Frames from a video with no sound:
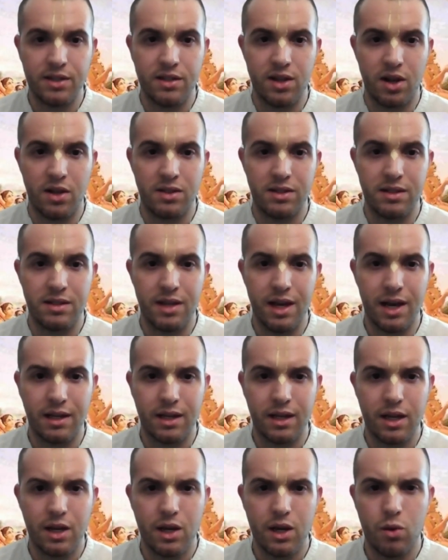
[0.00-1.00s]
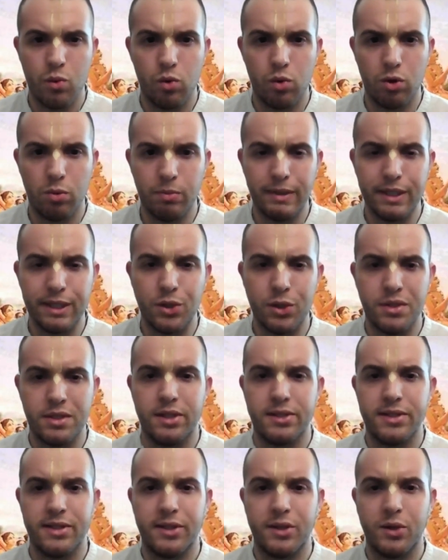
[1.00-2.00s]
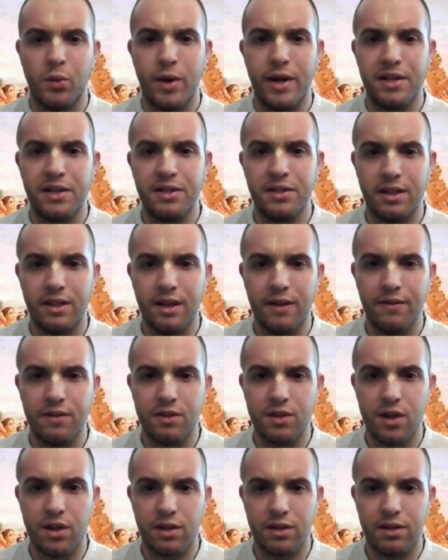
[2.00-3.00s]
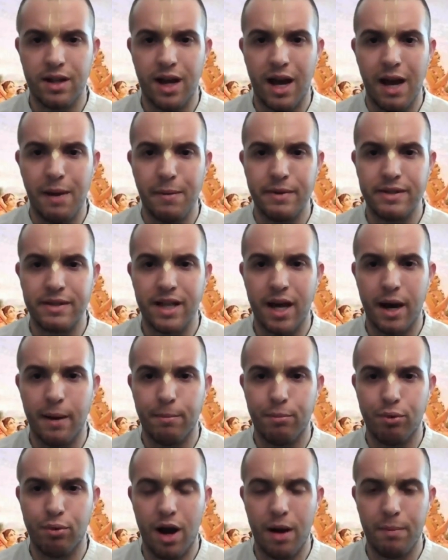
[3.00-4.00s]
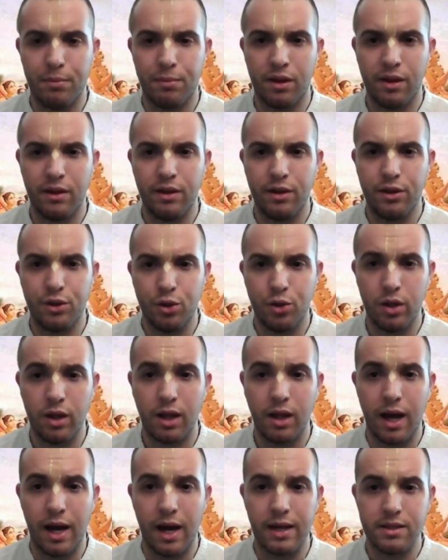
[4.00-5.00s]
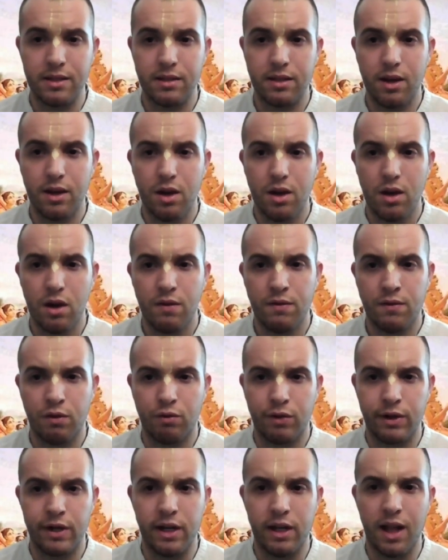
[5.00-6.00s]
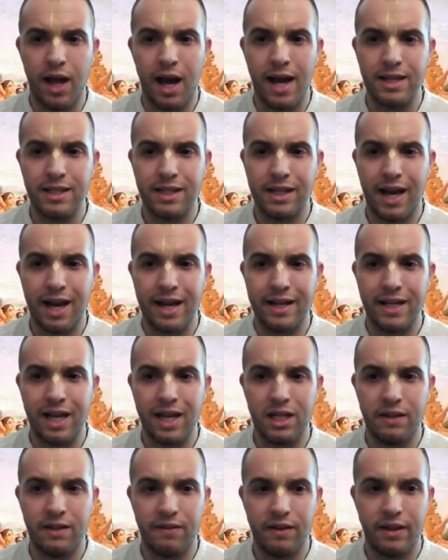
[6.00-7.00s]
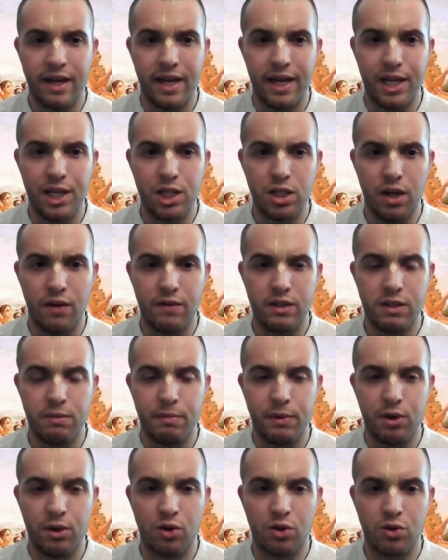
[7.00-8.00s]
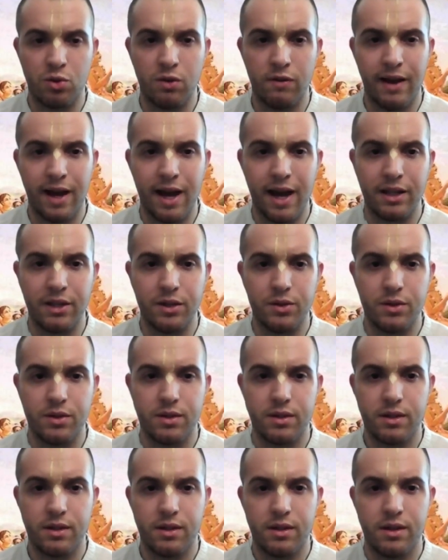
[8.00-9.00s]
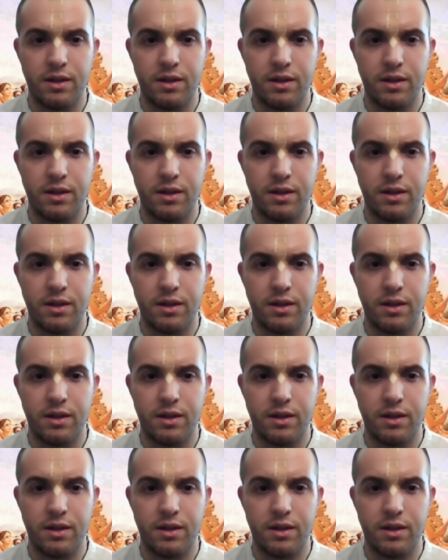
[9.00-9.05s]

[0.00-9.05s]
the sunset will be uselessly wasted if such time is not properly utilized for realizing identification of spiritual values.